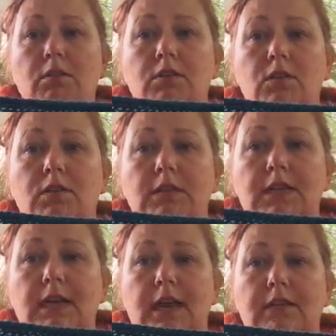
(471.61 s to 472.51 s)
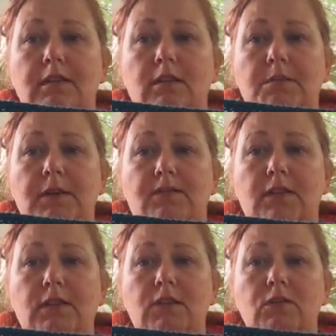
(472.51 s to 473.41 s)
so you can see it has a little bit of
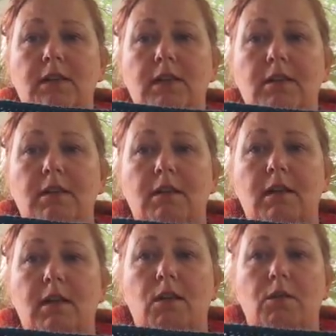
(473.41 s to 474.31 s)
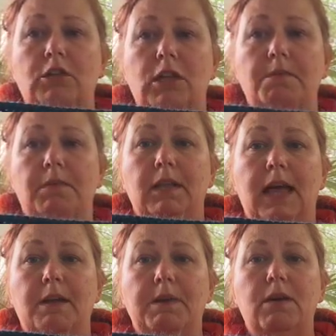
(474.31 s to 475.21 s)
fuzz to it, which I'm
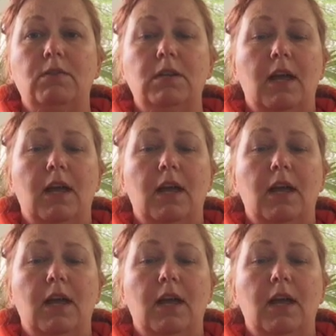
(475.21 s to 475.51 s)
glad about.